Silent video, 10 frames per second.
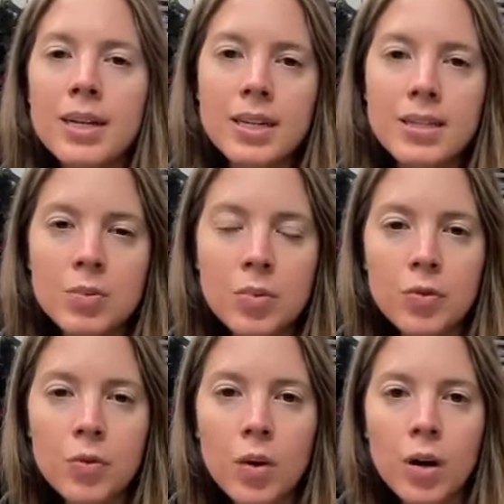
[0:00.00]
I said
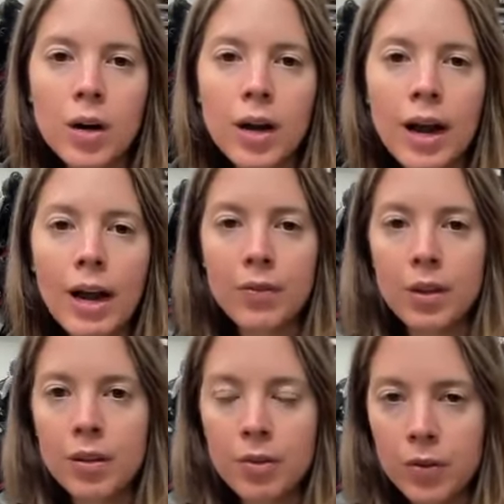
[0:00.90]
before,
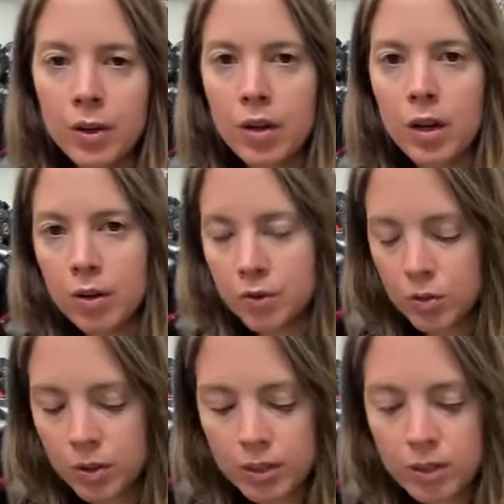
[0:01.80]
having the fear of
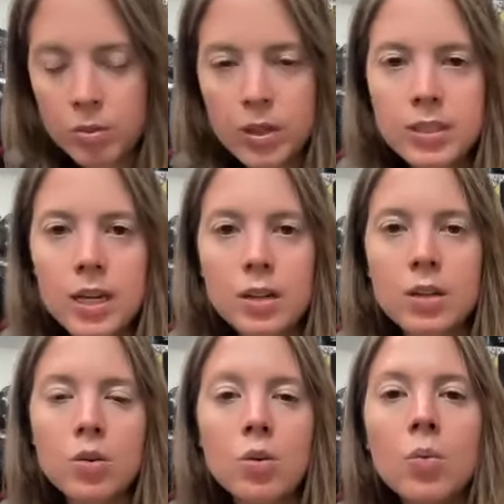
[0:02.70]
doing some really
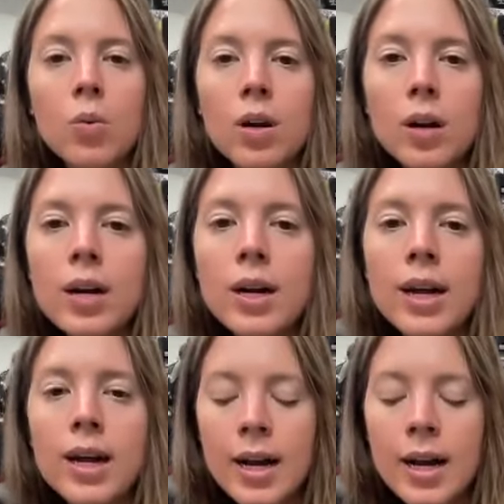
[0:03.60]
technical work.